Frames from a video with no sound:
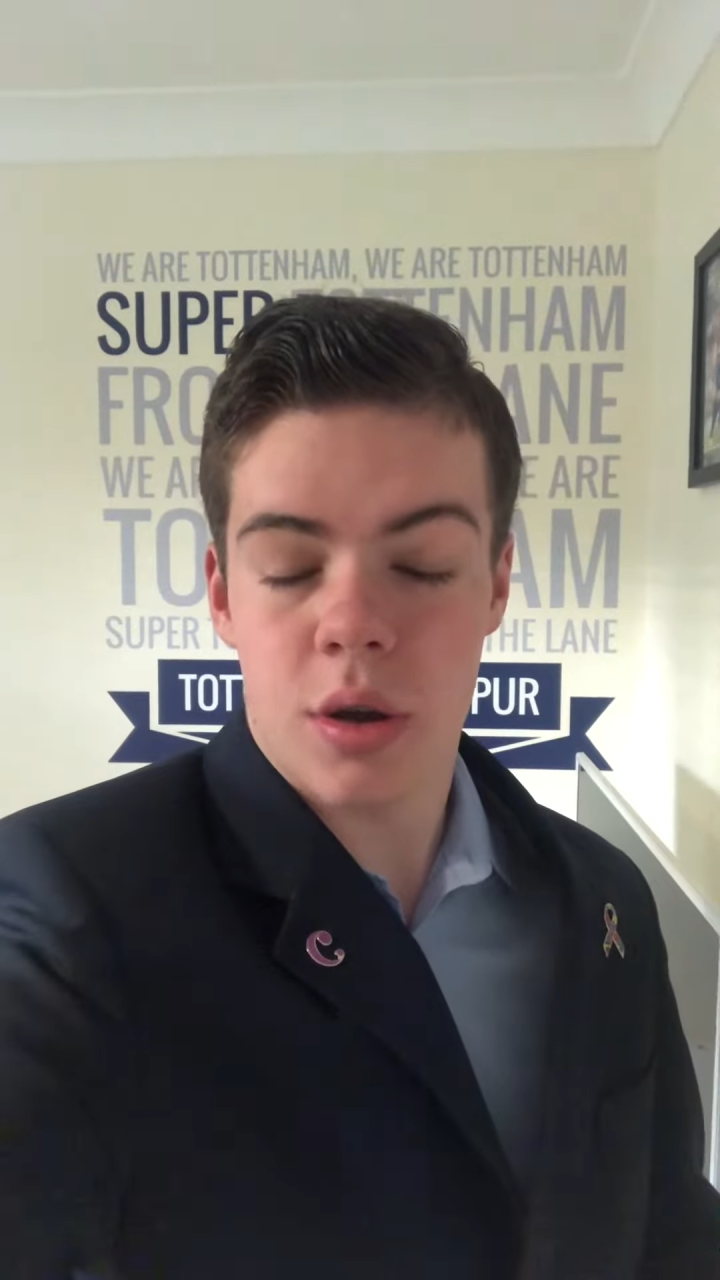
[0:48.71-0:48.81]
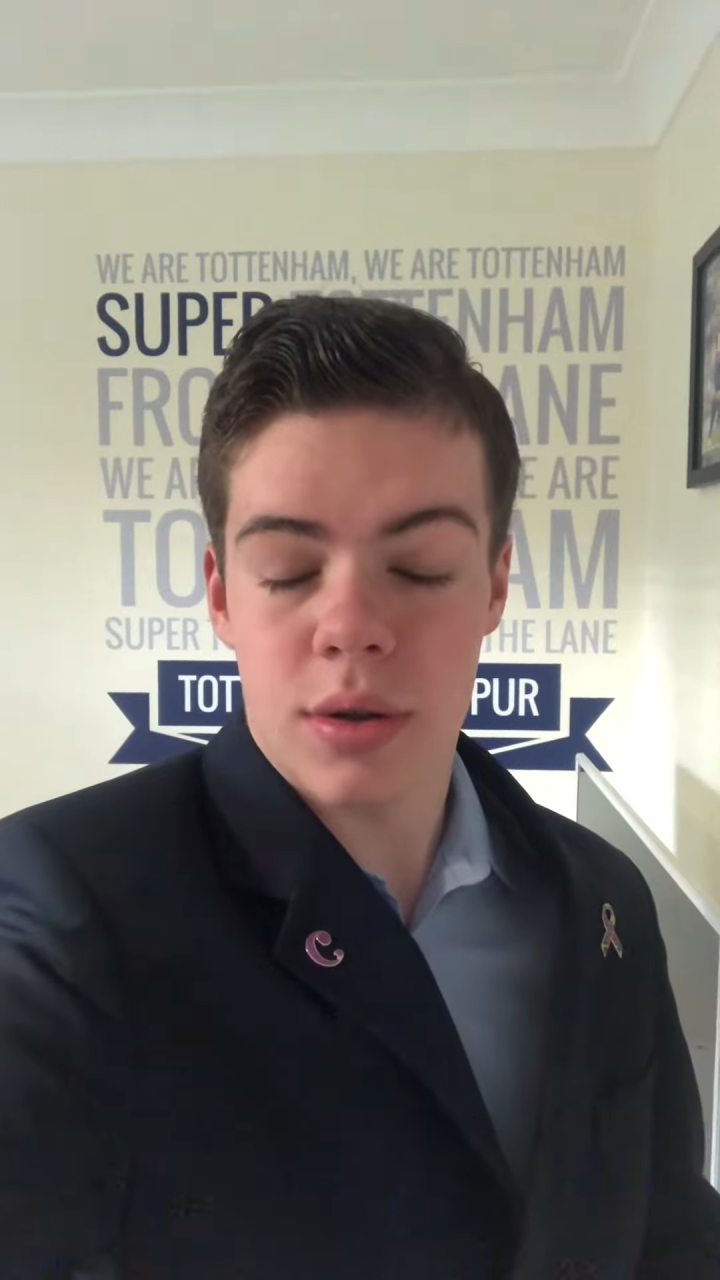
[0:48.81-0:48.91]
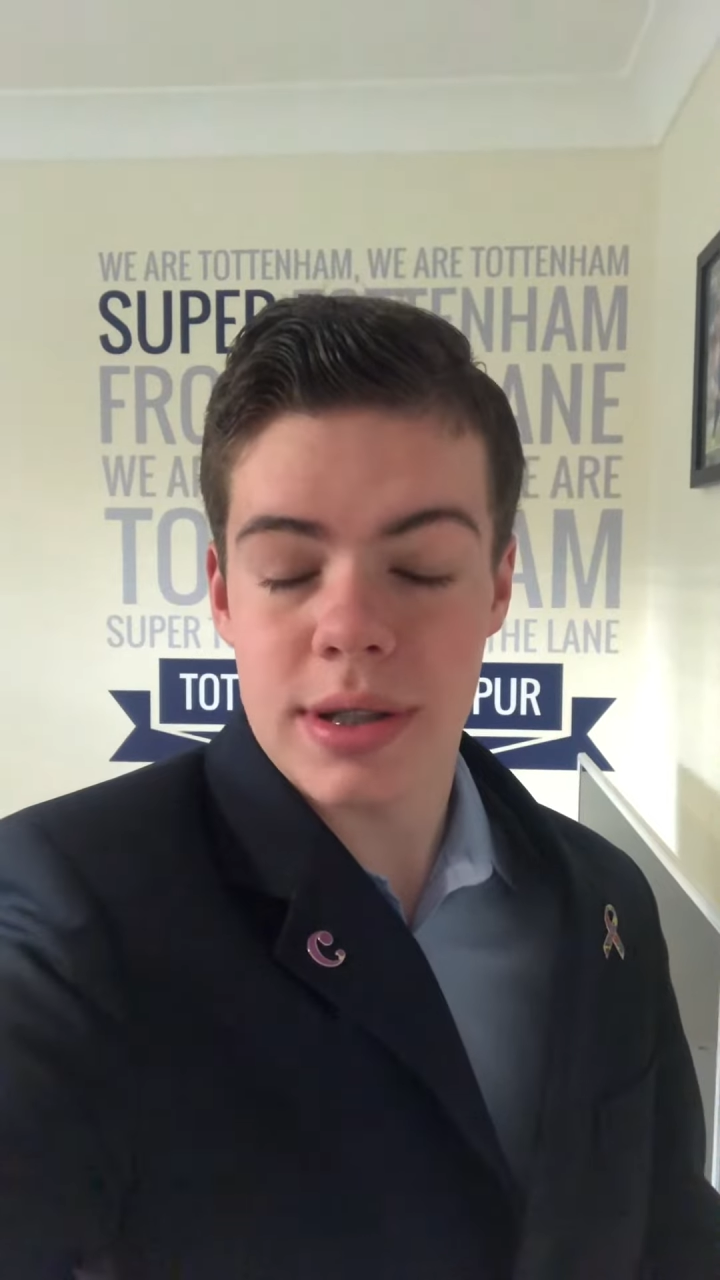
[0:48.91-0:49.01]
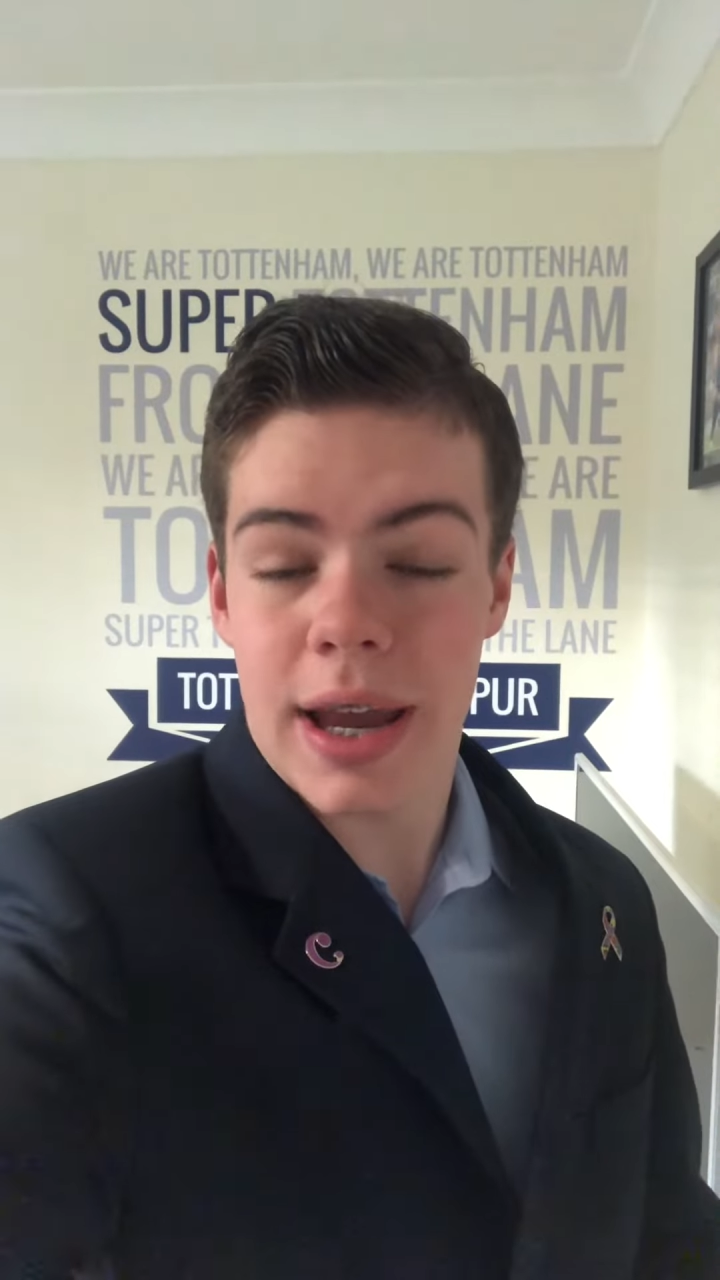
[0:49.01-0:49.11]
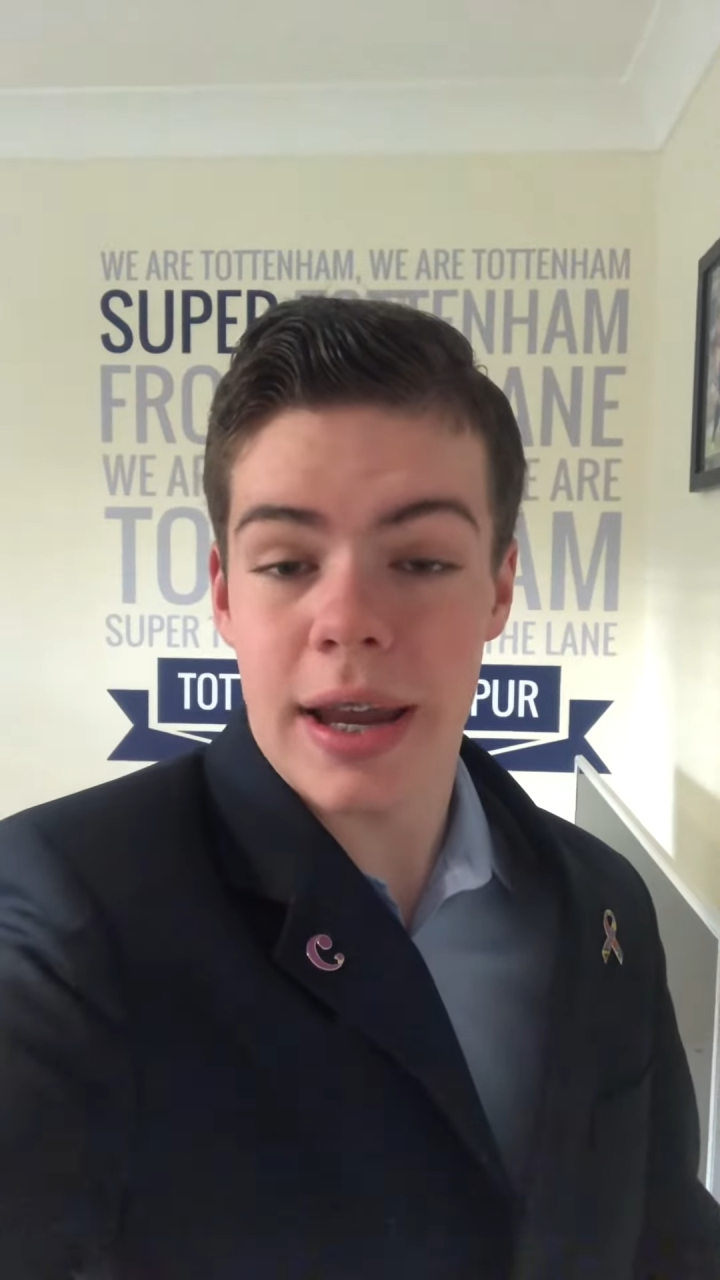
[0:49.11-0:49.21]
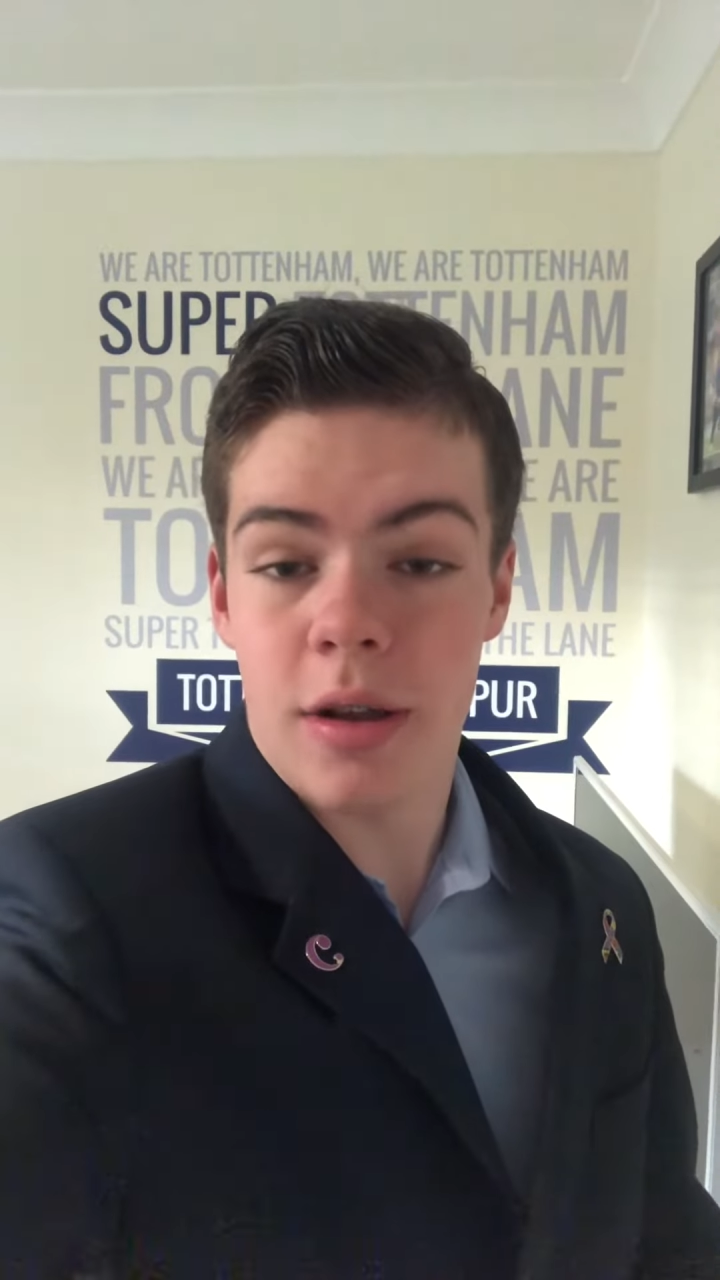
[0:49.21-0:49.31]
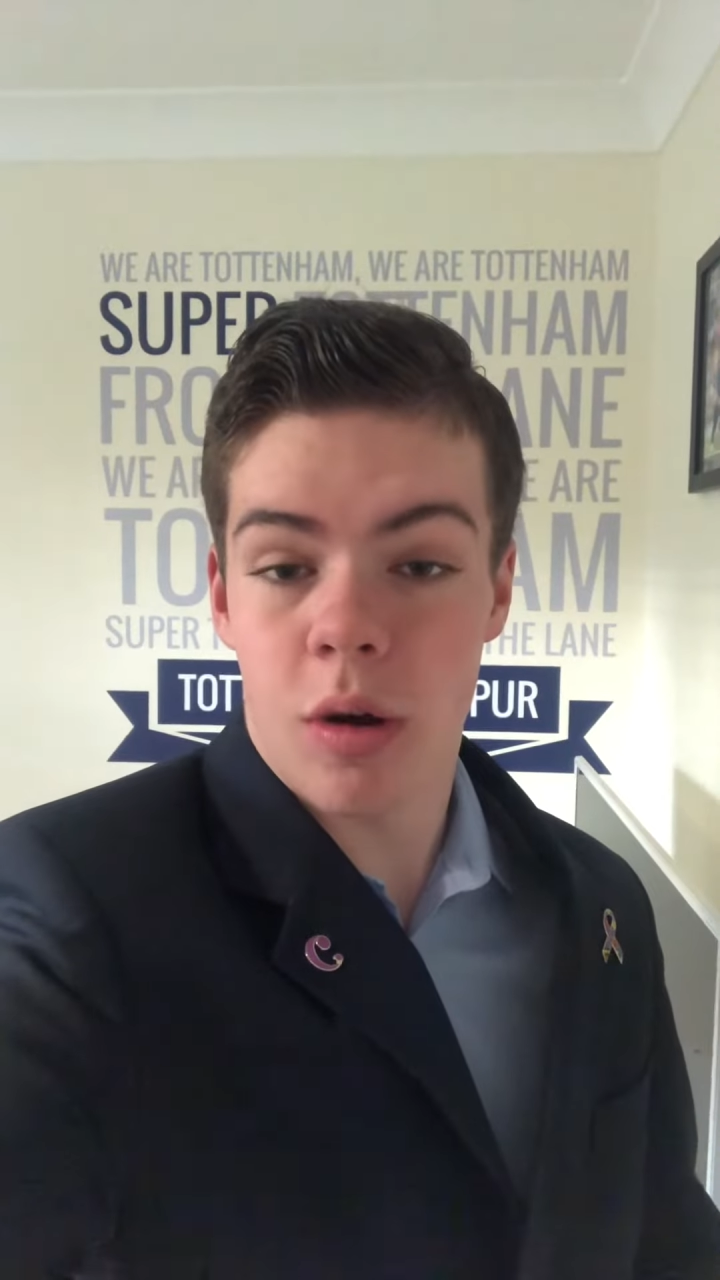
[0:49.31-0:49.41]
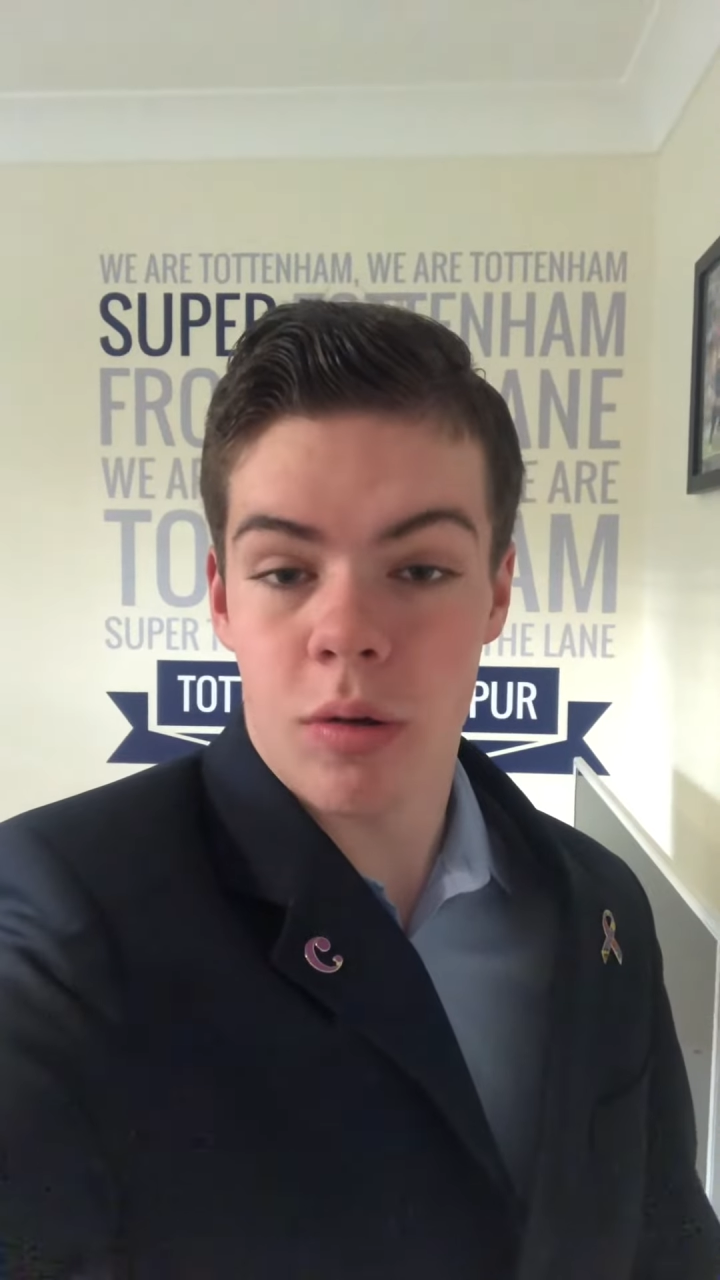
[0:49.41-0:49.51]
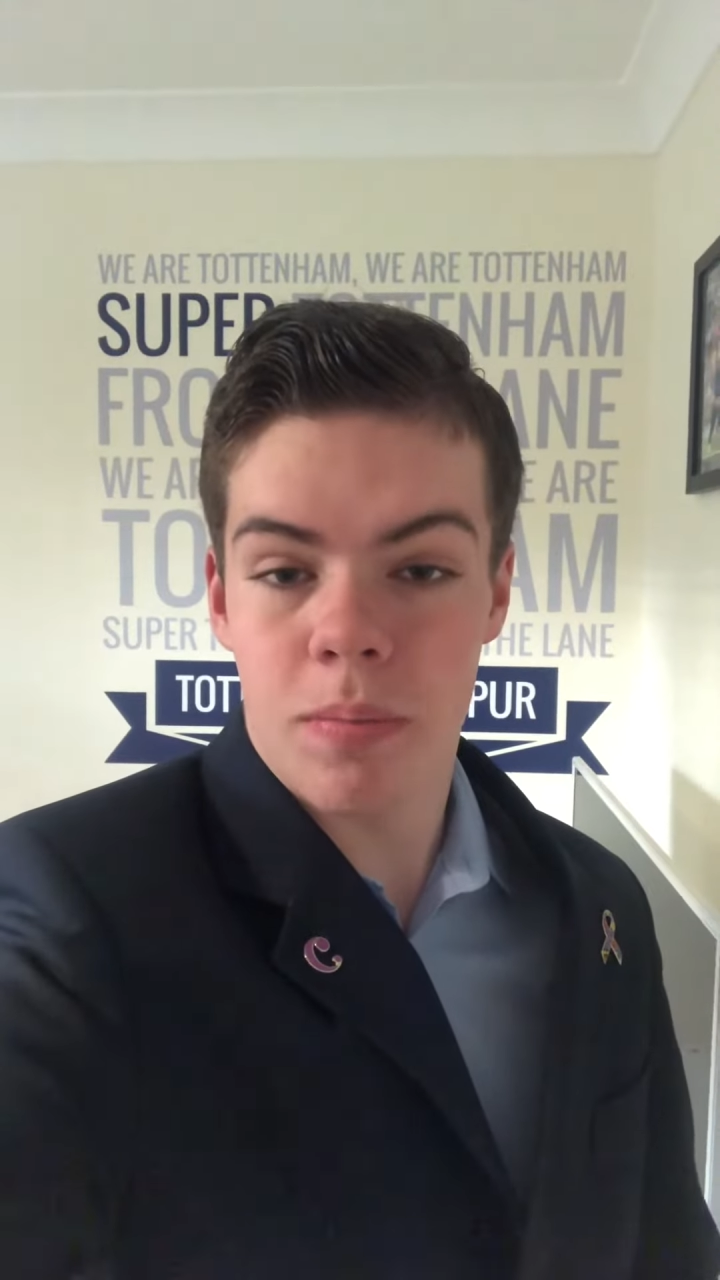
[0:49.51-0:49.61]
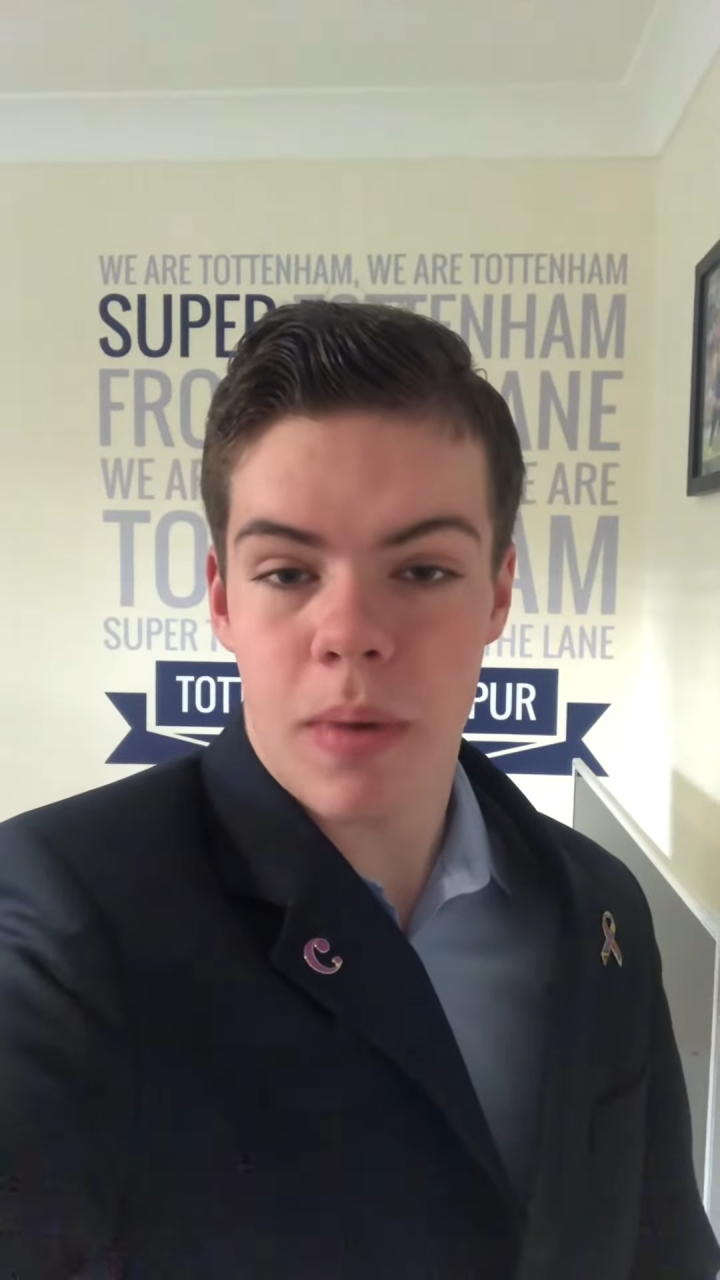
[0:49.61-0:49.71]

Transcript: Conte gone